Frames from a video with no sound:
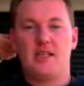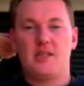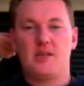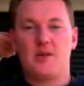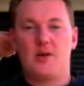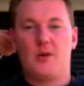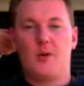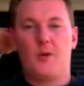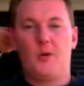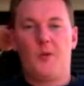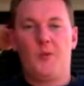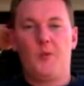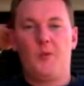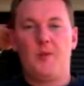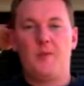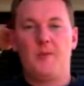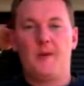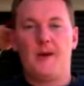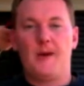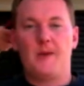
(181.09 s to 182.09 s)
so we
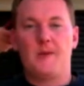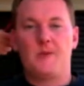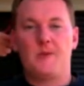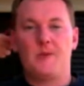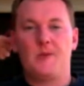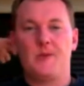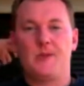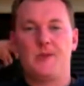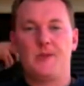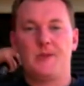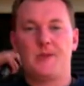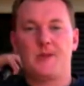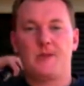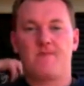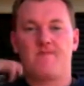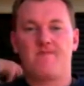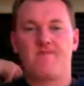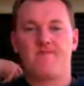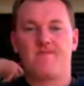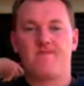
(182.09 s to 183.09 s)
may as well just...
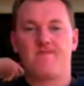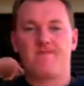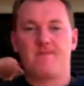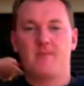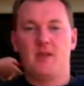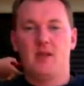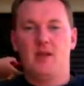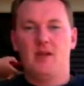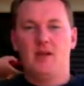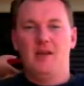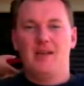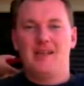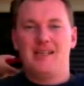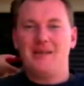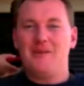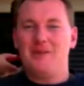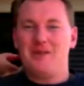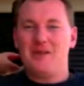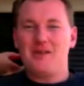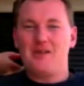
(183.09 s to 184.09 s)

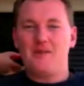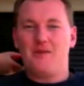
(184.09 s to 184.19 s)
Sometimes